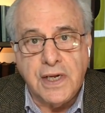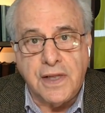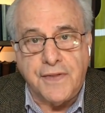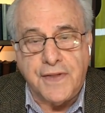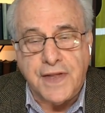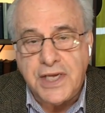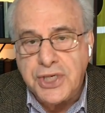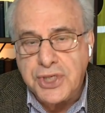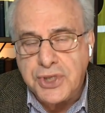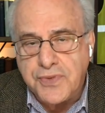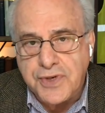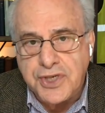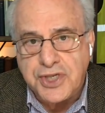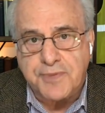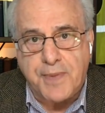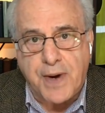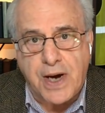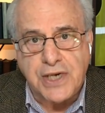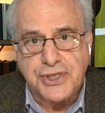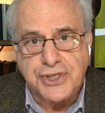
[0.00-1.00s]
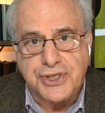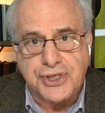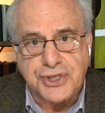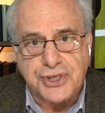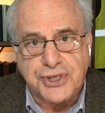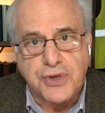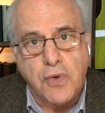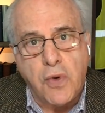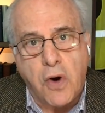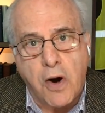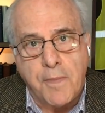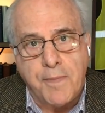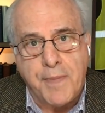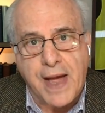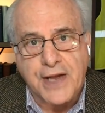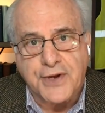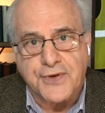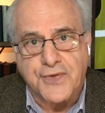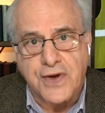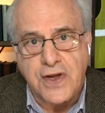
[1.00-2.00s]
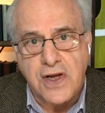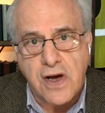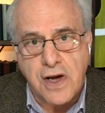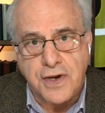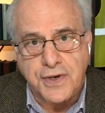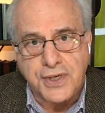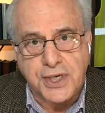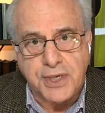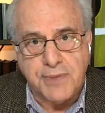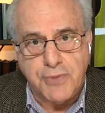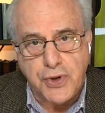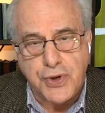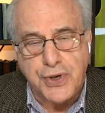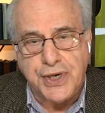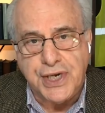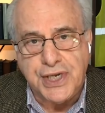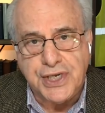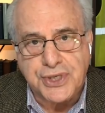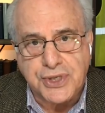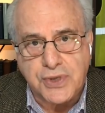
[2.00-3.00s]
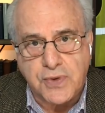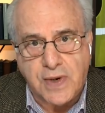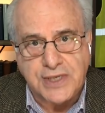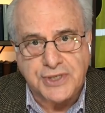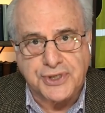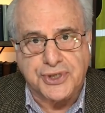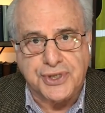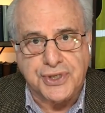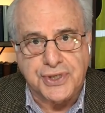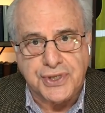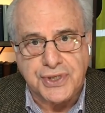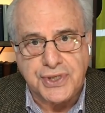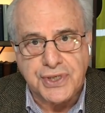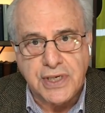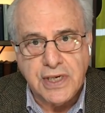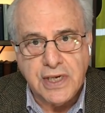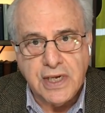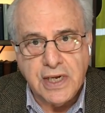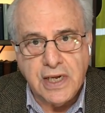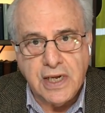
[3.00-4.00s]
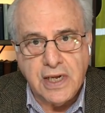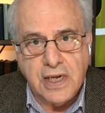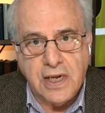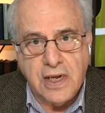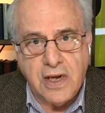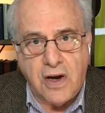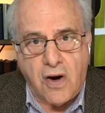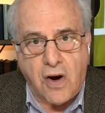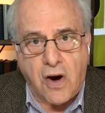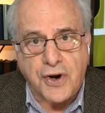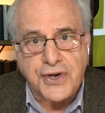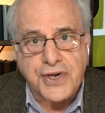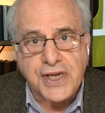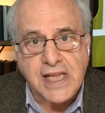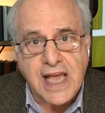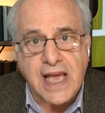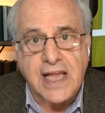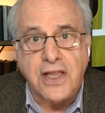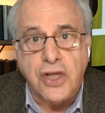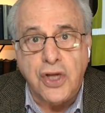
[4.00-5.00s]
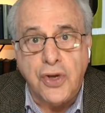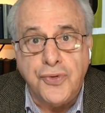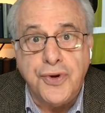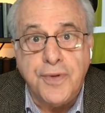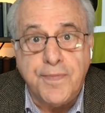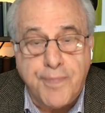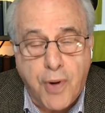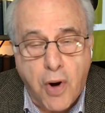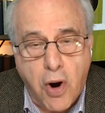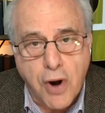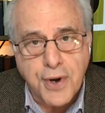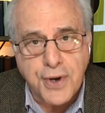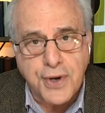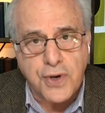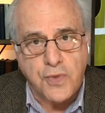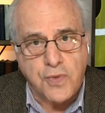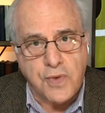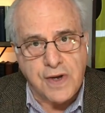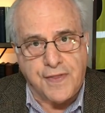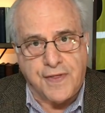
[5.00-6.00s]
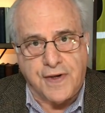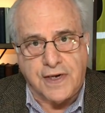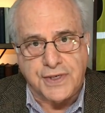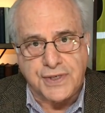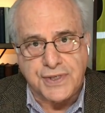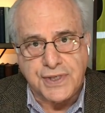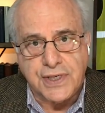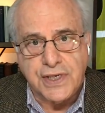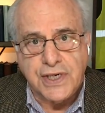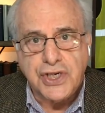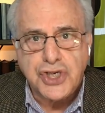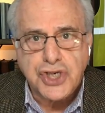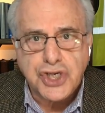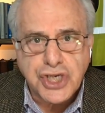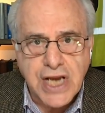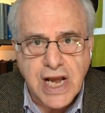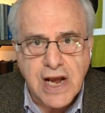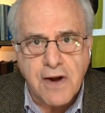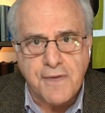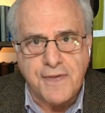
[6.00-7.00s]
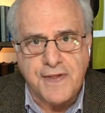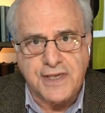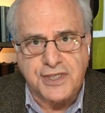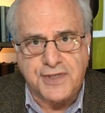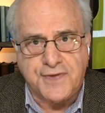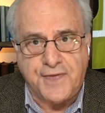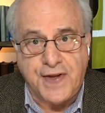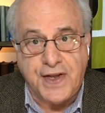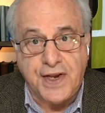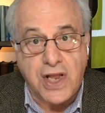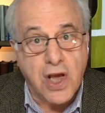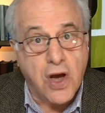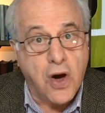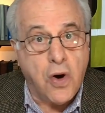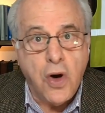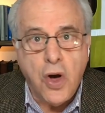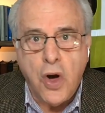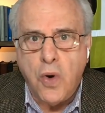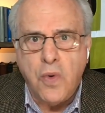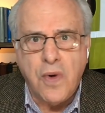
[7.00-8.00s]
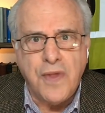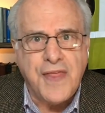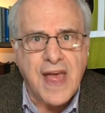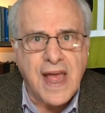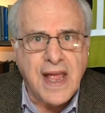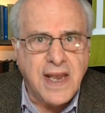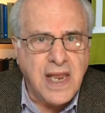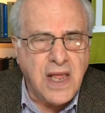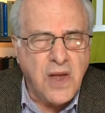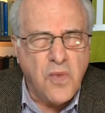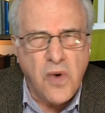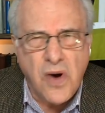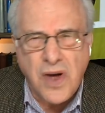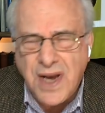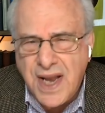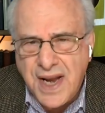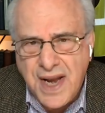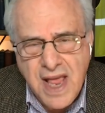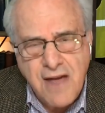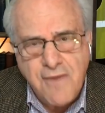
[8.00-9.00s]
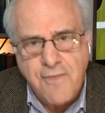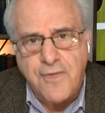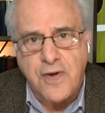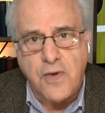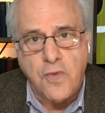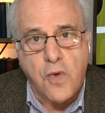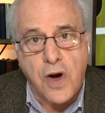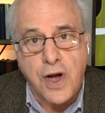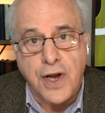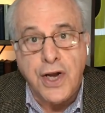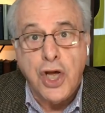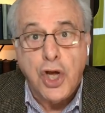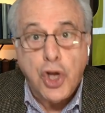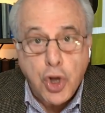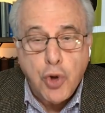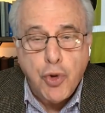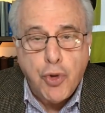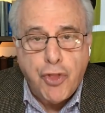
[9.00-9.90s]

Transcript: these responses to our Patreon community's questions, are to get you to partner with us. Share this video with anyone and everyone you